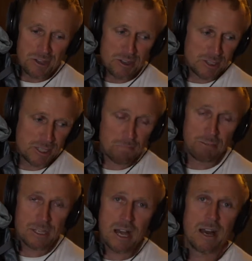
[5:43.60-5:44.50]
you
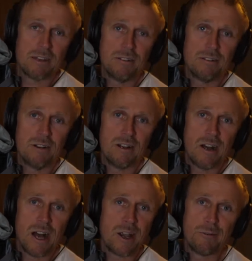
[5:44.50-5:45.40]
simply can't
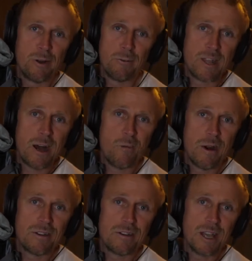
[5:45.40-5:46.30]
I R L without
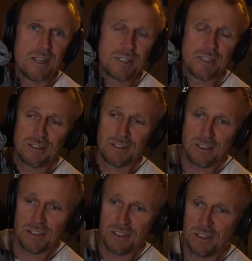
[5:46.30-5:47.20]
one. It's
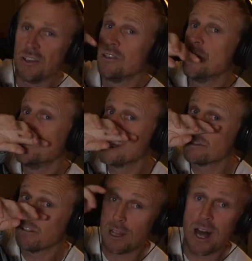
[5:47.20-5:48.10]
you you need
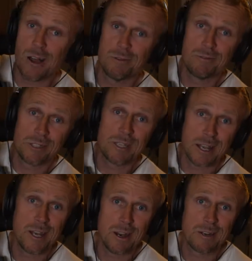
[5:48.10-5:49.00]
to rely on
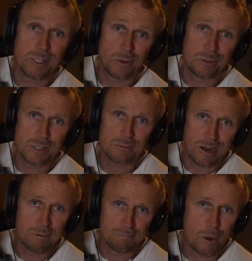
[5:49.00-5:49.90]
secondary sources,
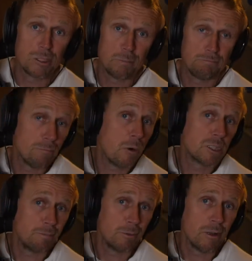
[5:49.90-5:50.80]
right? Multi,
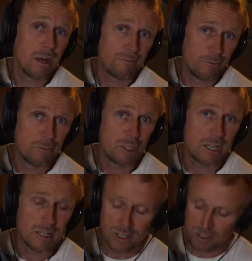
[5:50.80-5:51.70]
multiple four
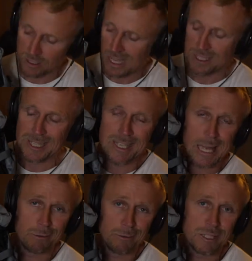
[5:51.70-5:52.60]
G connections. That's
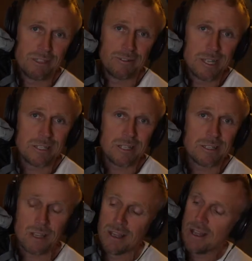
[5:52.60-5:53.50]
exactly what this device
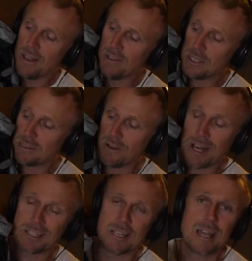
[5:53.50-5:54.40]
does. This
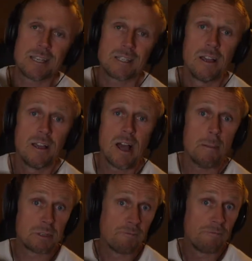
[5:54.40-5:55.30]
device takes
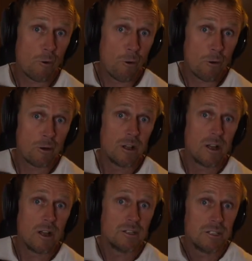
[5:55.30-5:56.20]
up to four
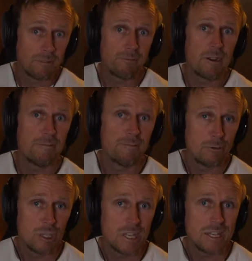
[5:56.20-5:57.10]
different
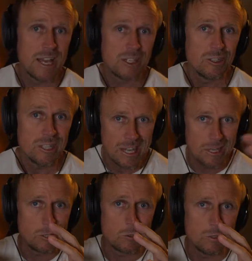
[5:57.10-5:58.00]
four G connections
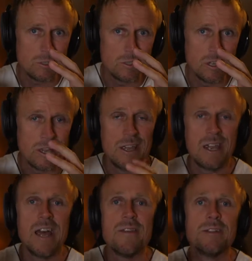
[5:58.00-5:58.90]
into it
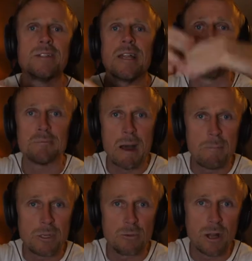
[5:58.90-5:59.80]
and then sends them
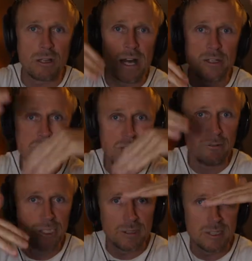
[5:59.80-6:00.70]
up into a cloud
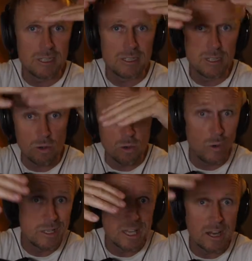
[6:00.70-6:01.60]
using redundancy, so you
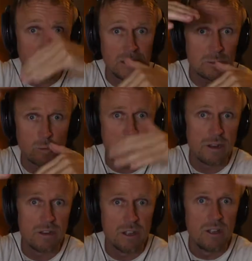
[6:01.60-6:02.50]
always get at least
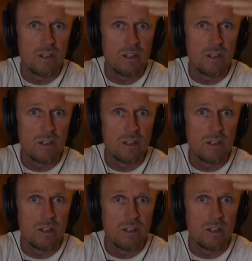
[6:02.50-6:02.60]
one